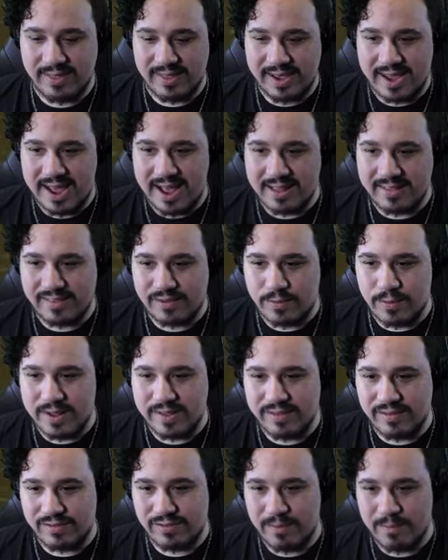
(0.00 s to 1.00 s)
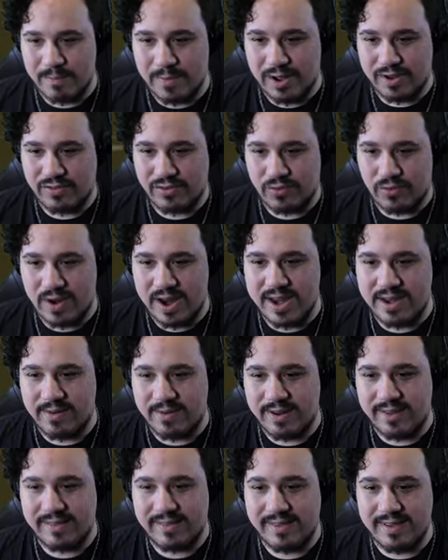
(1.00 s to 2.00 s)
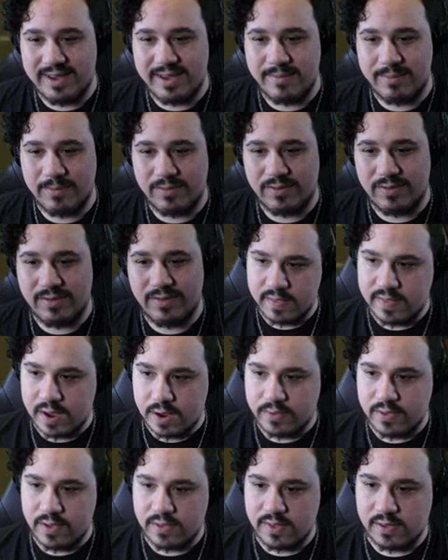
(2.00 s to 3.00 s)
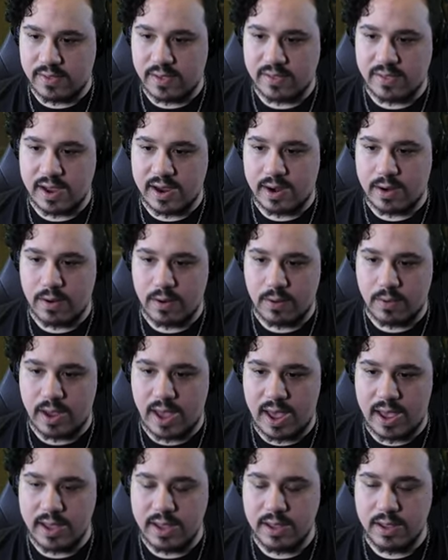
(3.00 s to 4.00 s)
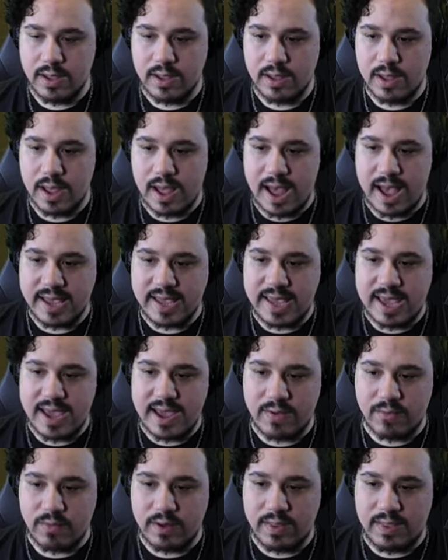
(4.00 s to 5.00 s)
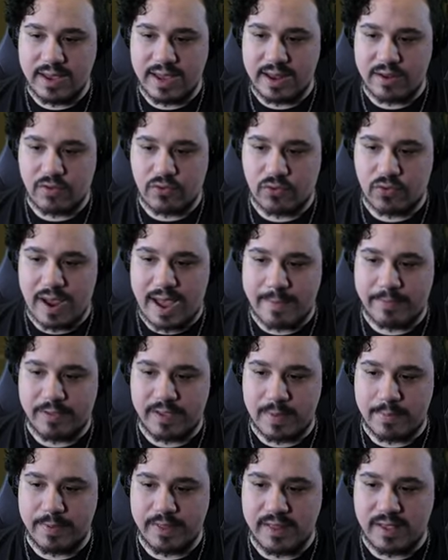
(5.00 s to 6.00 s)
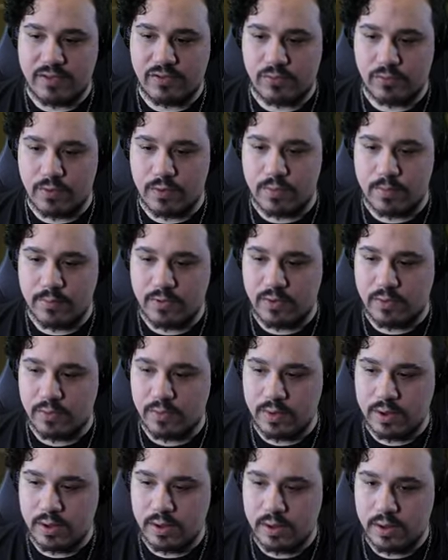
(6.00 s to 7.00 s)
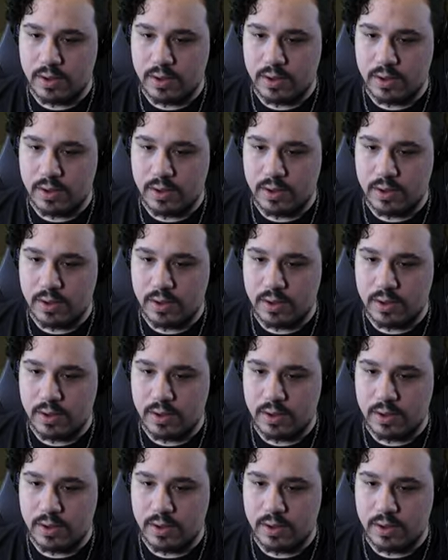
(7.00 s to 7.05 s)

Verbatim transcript: The consequences are much greater, it seems. And there. Okay. I can't really get trapped up in this room, dude.